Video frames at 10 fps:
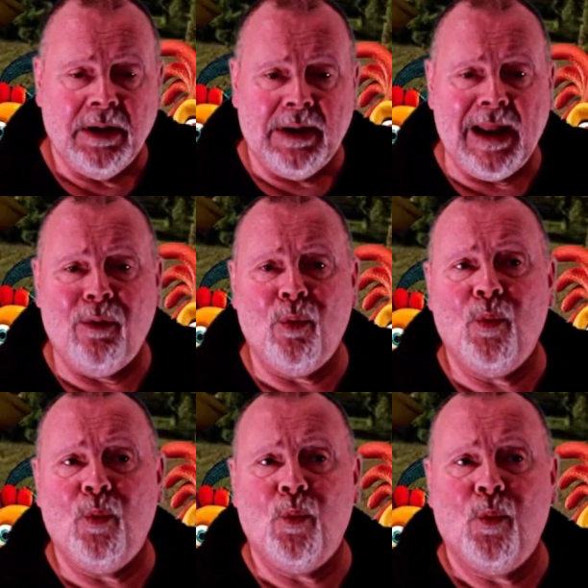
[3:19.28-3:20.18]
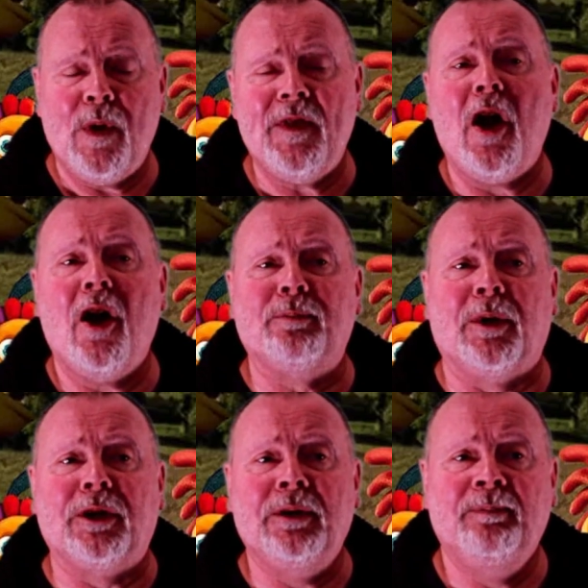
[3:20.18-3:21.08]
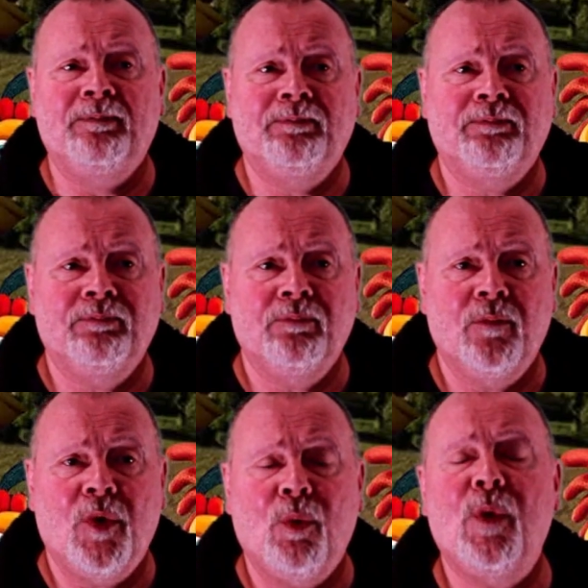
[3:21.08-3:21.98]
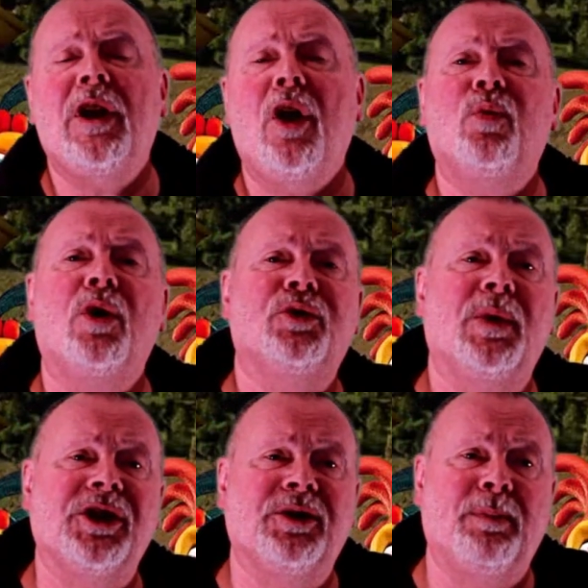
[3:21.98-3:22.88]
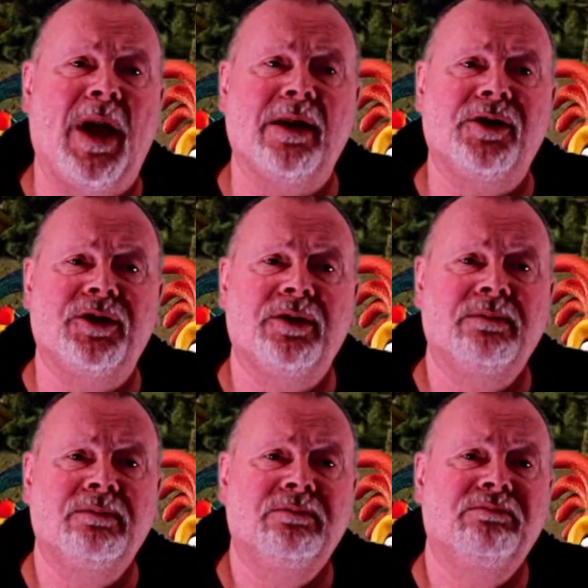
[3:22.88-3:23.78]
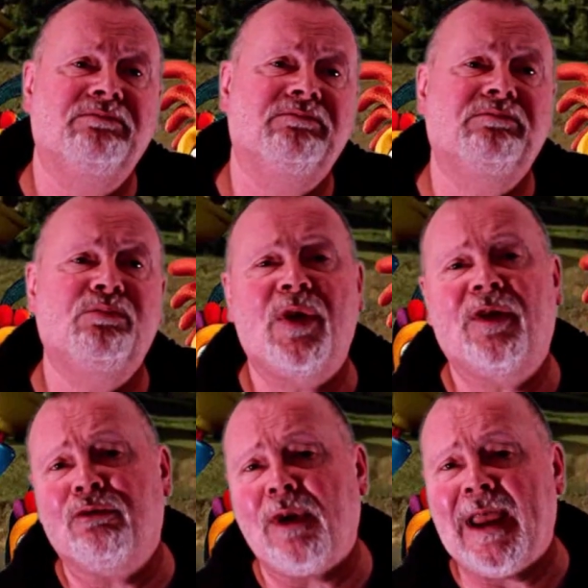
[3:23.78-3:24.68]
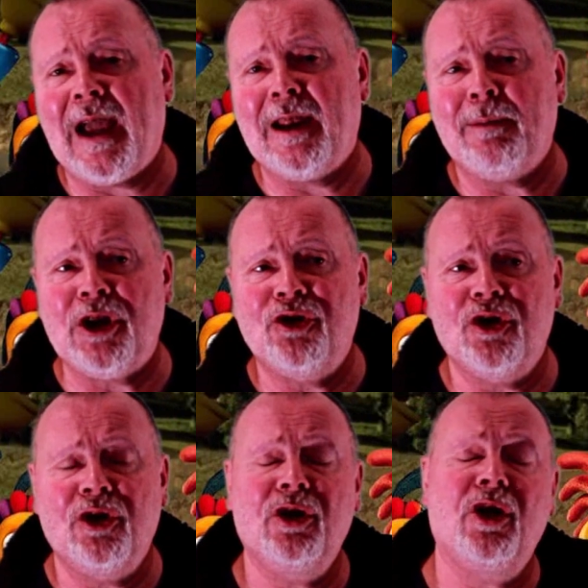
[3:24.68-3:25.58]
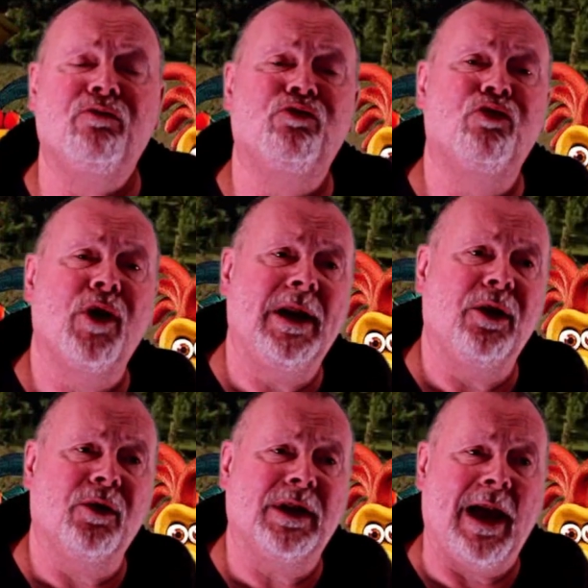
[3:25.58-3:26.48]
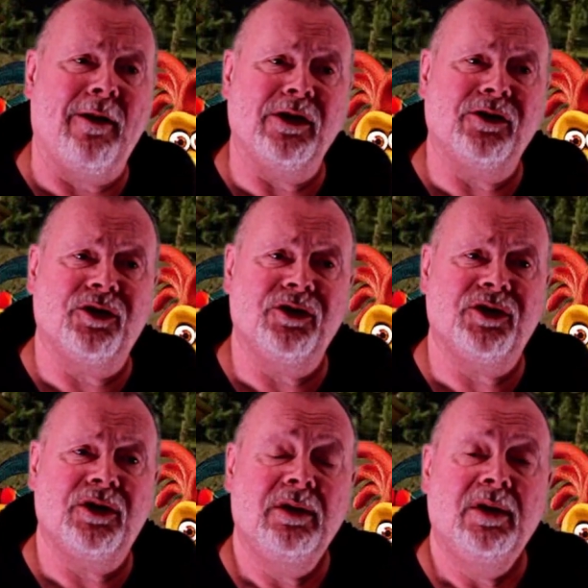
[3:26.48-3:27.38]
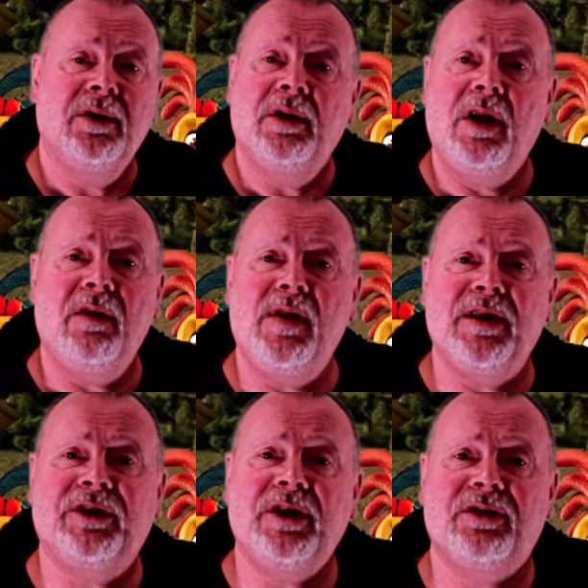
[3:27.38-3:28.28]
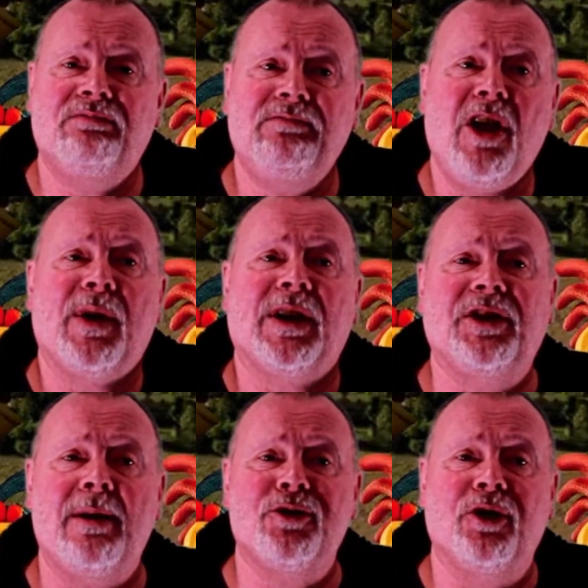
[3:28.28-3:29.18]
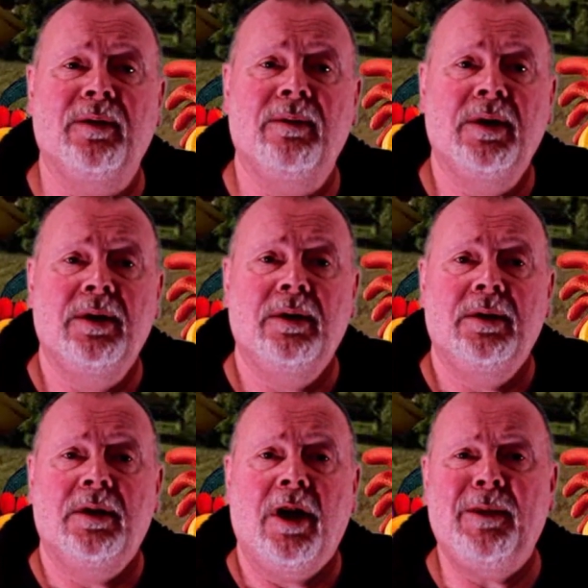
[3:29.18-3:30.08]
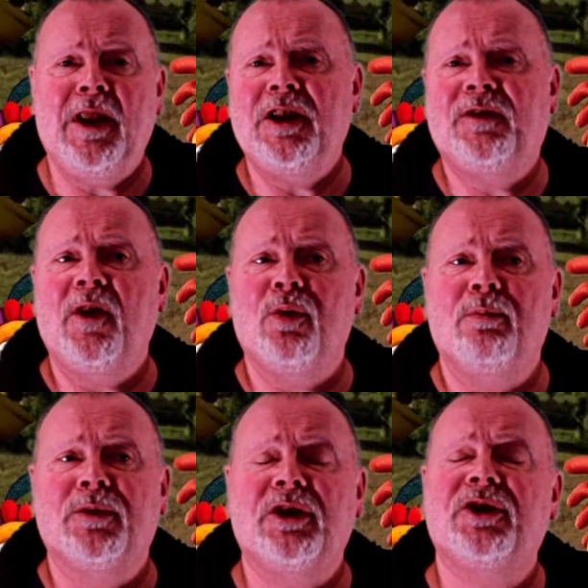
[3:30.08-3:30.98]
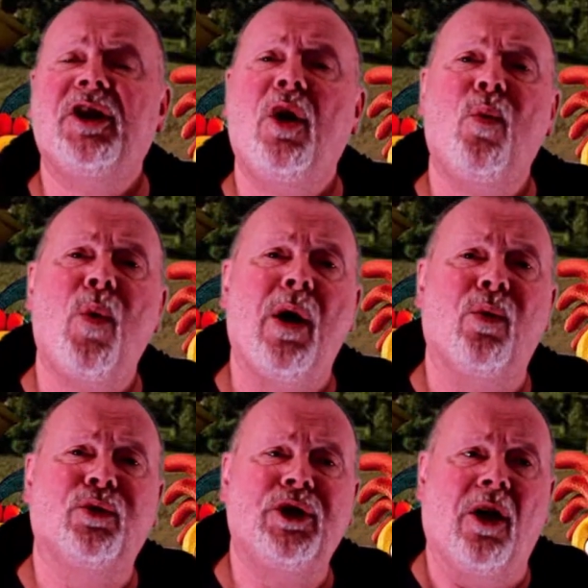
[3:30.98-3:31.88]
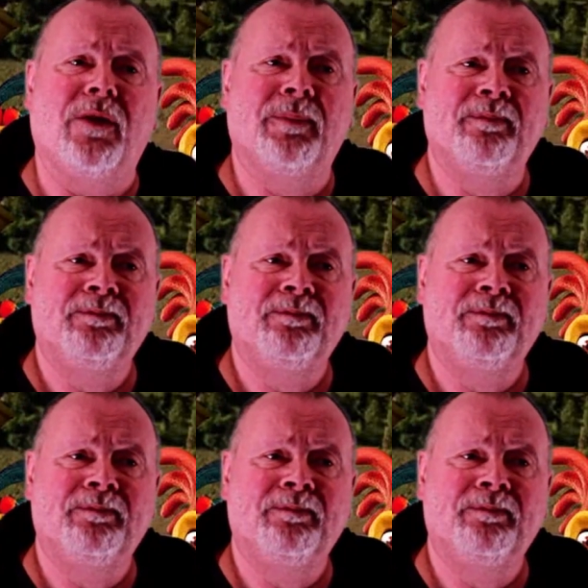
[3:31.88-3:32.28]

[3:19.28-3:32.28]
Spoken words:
Now with Aardman, we know what to expect, with great animation and really good characters, and this is no exception. I mean, these films are so well done.